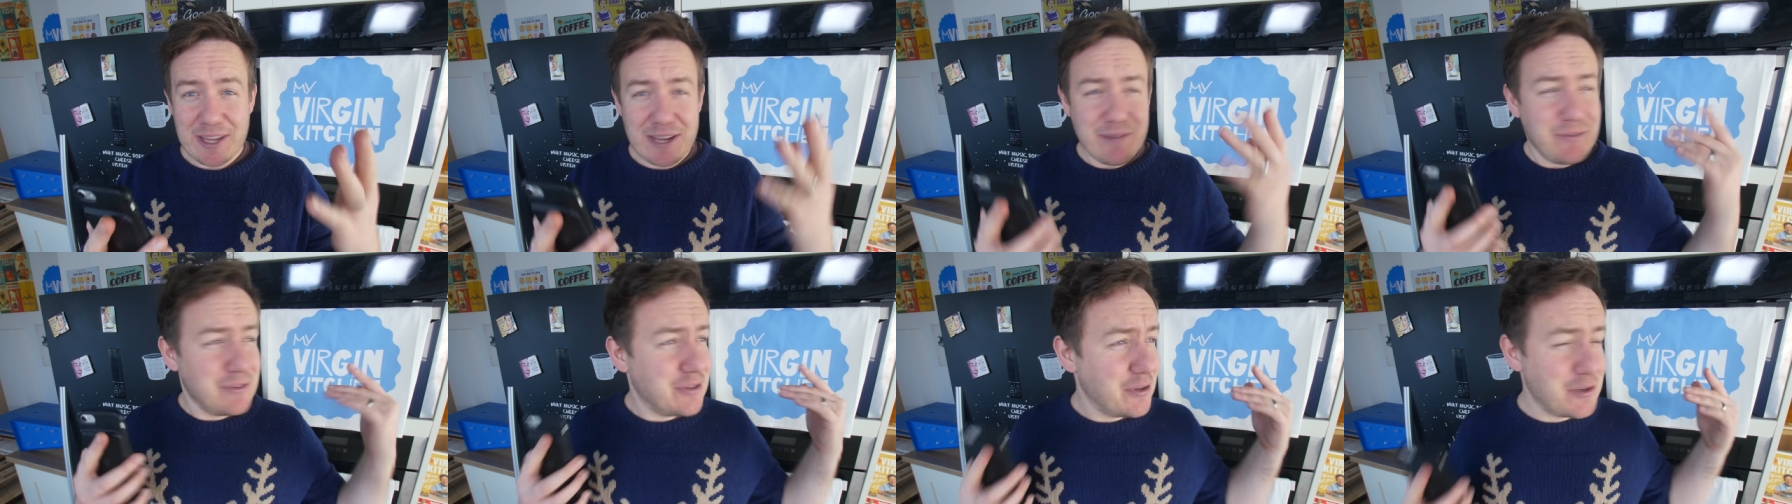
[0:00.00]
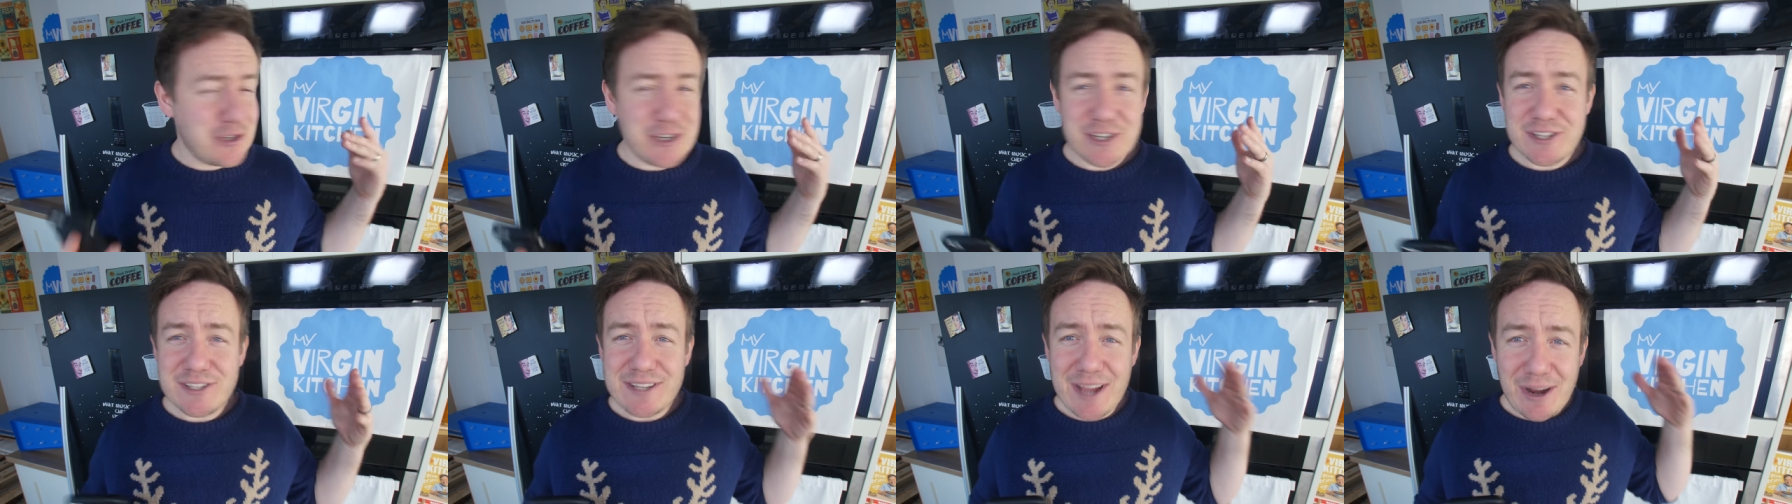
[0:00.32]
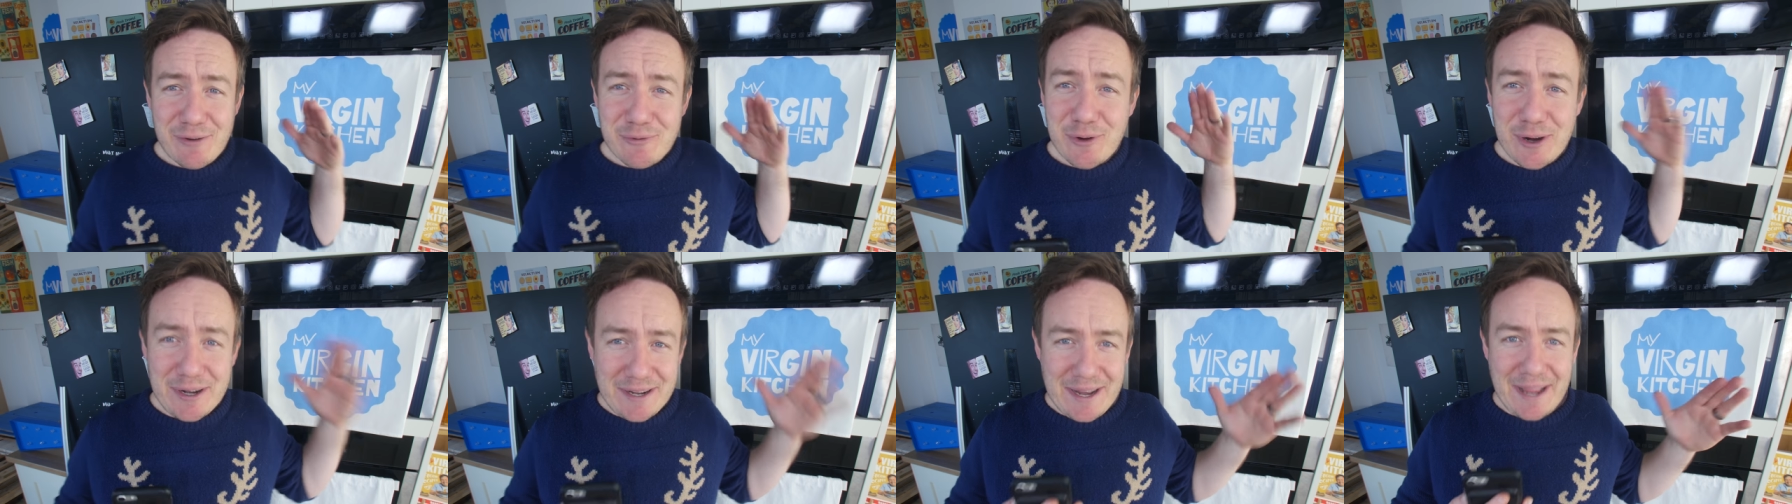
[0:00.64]
even though she
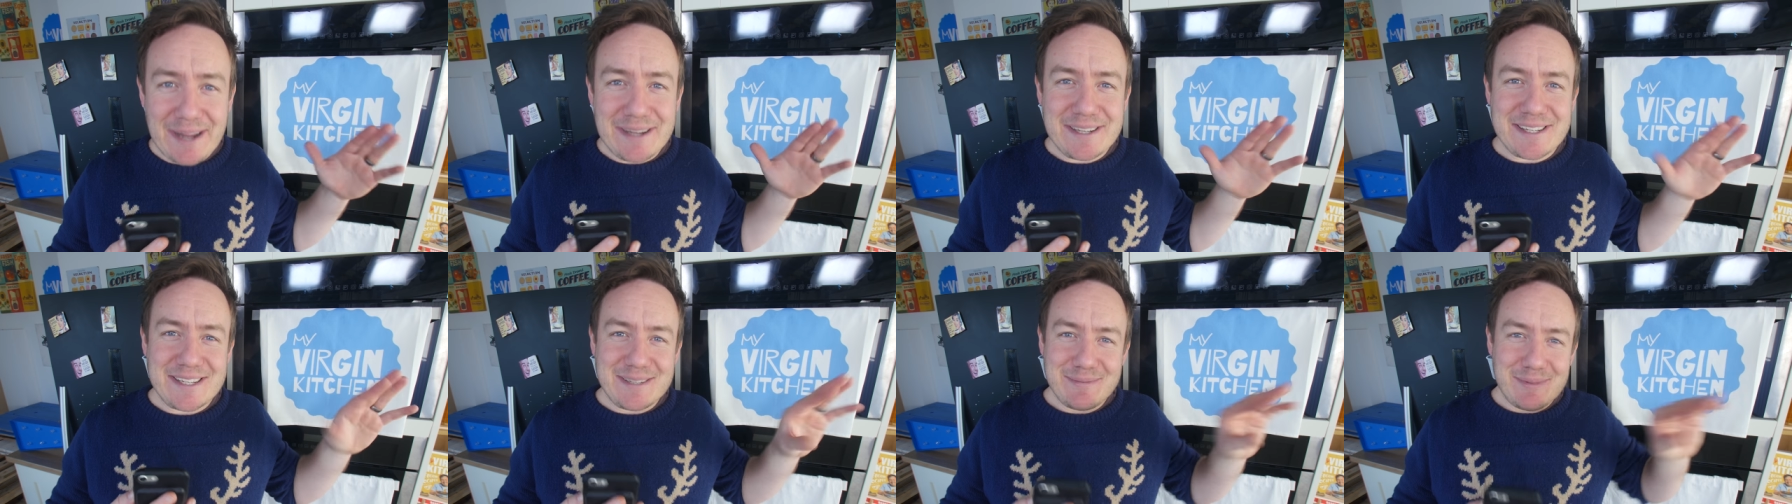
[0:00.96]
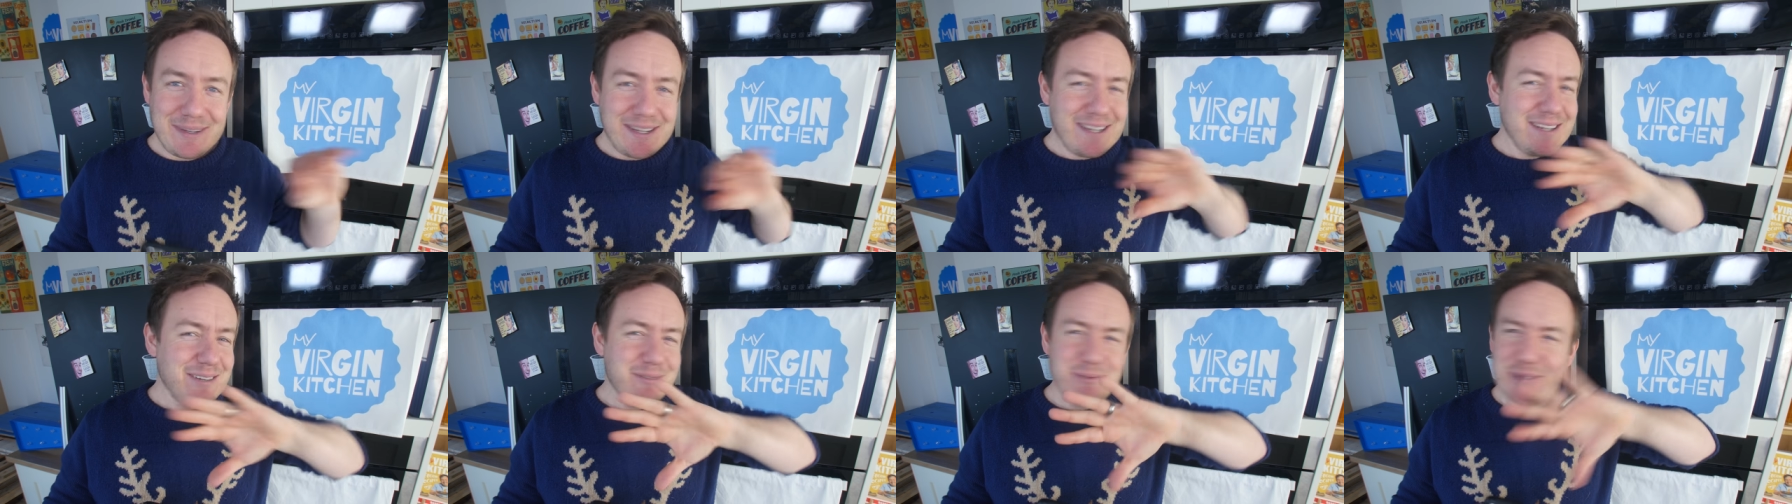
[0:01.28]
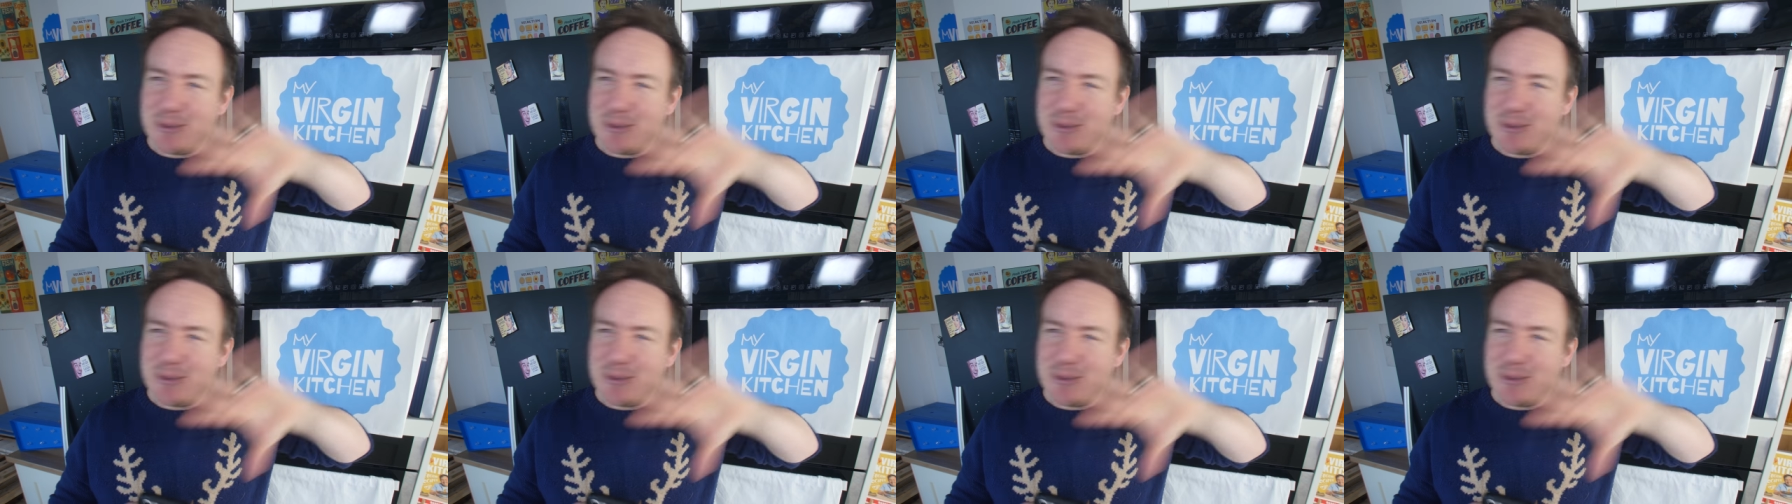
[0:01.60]
sat right next to me.